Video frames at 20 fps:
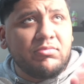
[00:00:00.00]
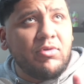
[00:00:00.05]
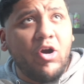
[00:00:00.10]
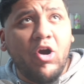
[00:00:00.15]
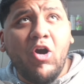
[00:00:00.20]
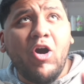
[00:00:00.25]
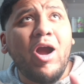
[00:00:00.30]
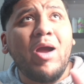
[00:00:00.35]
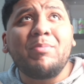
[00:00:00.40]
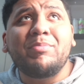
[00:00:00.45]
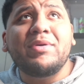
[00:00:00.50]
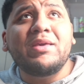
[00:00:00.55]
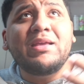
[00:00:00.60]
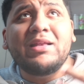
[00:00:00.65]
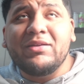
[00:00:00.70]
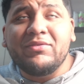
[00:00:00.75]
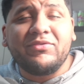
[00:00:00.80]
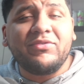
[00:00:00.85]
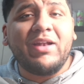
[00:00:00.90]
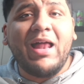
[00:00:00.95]
RIP
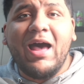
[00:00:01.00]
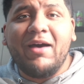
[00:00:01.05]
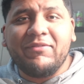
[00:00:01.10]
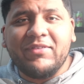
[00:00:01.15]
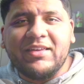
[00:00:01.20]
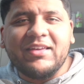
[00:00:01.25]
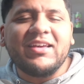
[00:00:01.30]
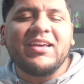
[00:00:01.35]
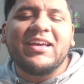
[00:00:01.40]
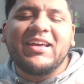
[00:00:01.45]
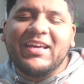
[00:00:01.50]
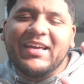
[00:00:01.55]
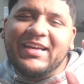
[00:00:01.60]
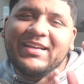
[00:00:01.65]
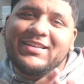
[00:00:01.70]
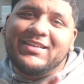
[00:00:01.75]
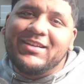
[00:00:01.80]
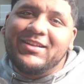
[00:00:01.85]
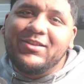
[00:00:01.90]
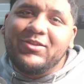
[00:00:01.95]
to Flaffy.
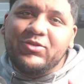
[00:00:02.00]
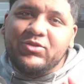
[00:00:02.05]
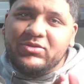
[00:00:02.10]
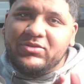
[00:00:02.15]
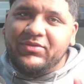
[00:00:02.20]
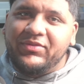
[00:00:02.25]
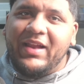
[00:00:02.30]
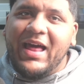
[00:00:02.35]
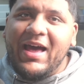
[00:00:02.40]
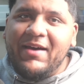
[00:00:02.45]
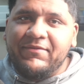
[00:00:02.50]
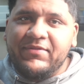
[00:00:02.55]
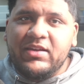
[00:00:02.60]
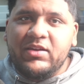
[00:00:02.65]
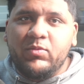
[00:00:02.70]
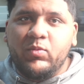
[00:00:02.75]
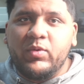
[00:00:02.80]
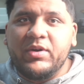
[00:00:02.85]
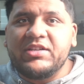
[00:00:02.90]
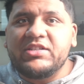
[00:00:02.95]
It did lose
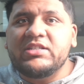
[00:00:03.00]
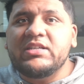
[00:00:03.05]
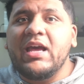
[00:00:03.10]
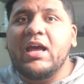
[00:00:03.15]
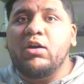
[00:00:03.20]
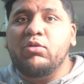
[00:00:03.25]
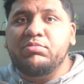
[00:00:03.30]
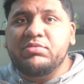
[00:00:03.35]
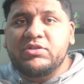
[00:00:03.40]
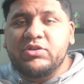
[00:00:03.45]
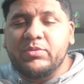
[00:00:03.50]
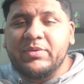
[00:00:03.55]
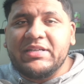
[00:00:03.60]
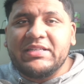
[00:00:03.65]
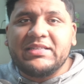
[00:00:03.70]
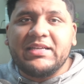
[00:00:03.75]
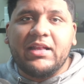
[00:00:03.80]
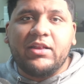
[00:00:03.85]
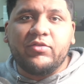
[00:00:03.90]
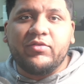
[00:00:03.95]
Flaffy, which helped to
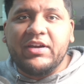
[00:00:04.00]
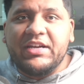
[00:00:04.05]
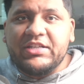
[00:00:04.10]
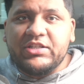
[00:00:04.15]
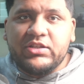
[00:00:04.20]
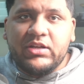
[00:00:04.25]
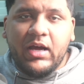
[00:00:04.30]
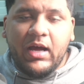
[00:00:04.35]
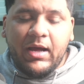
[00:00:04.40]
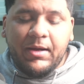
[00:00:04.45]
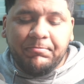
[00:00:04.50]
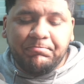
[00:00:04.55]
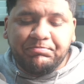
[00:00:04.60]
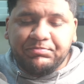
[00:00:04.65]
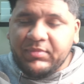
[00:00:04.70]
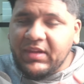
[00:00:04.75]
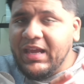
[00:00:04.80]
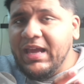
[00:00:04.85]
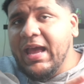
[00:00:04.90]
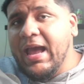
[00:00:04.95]
accelerate
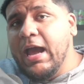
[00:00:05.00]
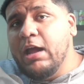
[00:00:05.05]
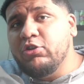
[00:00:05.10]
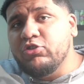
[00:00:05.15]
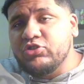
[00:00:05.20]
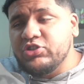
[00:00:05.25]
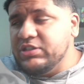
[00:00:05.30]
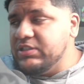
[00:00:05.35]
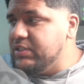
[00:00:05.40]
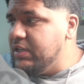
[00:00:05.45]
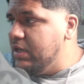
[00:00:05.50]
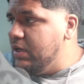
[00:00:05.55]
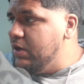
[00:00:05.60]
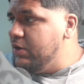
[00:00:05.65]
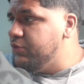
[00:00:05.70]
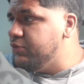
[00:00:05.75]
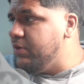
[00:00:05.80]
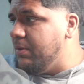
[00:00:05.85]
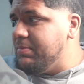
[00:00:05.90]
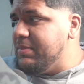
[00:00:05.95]
energies
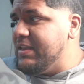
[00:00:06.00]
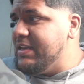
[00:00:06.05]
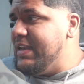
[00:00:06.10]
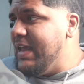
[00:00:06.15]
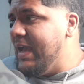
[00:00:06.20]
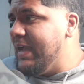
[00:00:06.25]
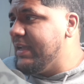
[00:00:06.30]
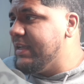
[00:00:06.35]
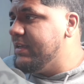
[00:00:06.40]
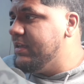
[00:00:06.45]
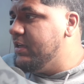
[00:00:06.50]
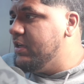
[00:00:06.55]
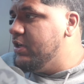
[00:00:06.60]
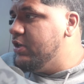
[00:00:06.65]
from the deck.